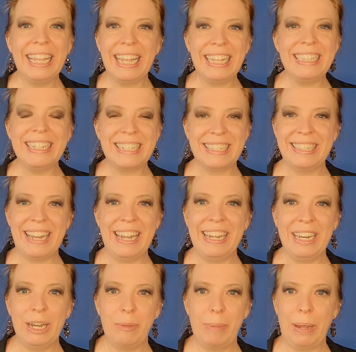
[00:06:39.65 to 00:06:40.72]
gets
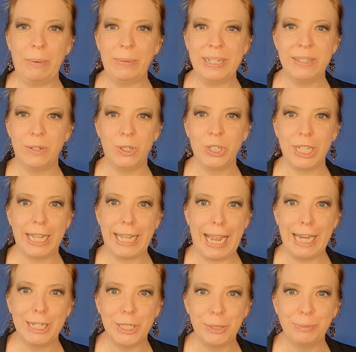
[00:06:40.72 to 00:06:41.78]
excited about research like
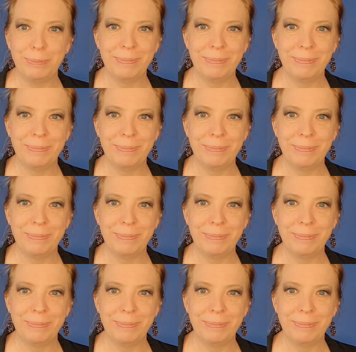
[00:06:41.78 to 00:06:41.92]
I do.